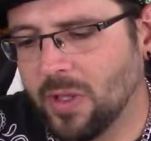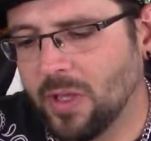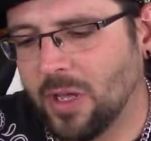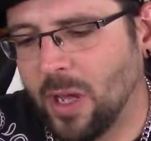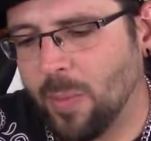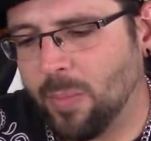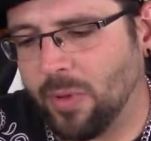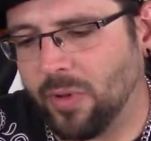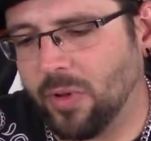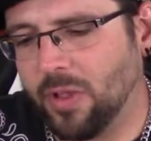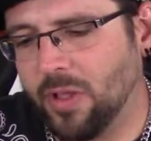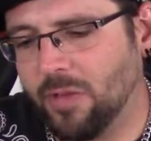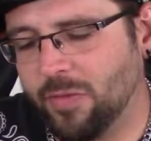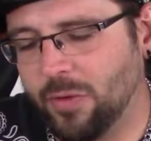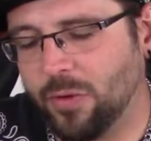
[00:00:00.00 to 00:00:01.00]
I
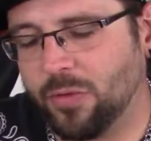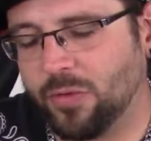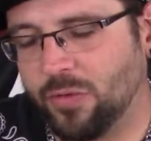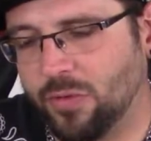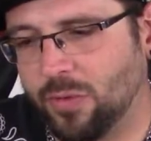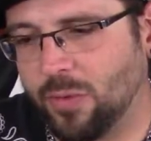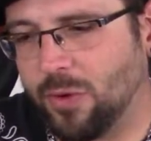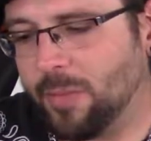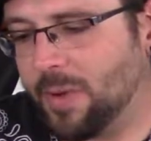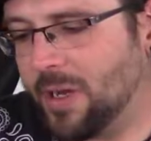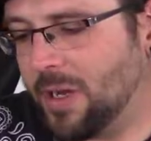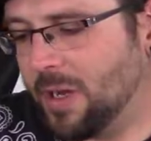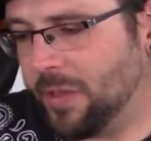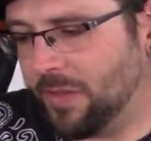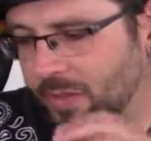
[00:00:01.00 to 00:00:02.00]
believe there is a story
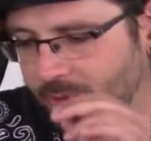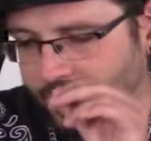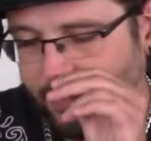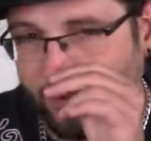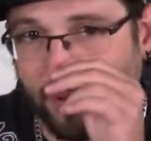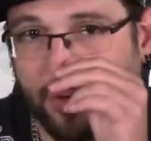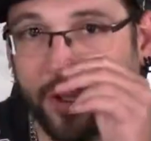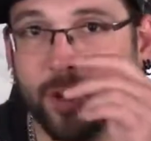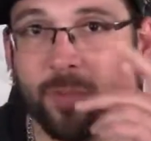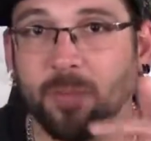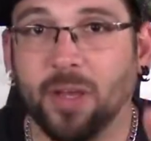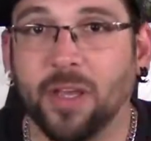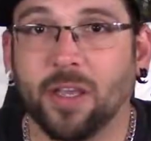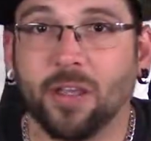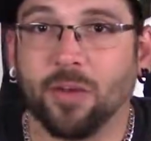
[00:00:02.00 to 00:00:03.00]
behind this. I'm still getting
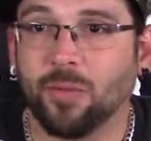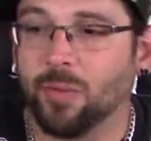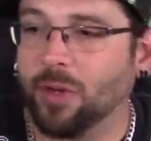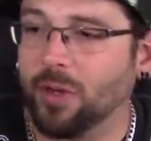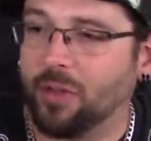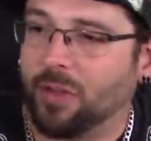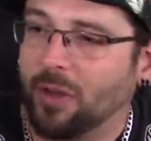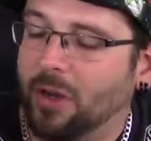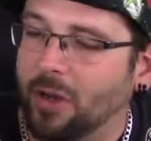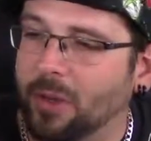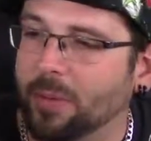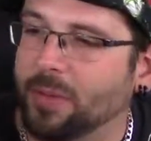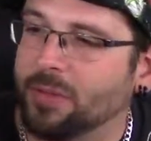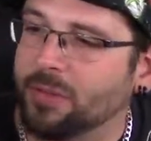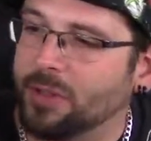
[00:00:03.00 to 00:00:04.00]
back into reading the
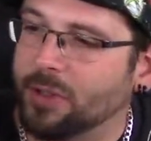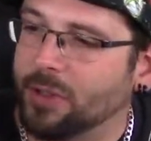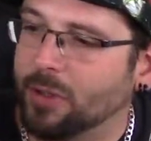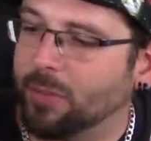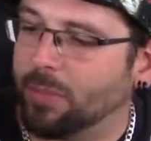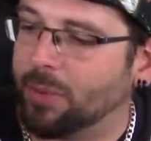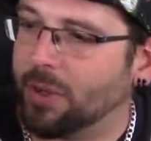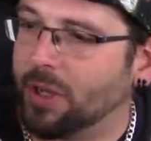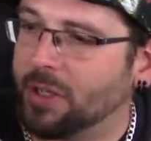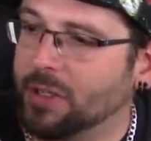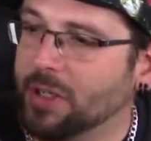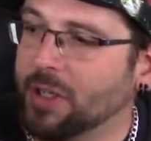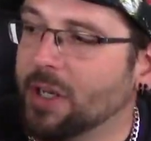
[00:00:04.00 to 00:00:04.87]
comics here, but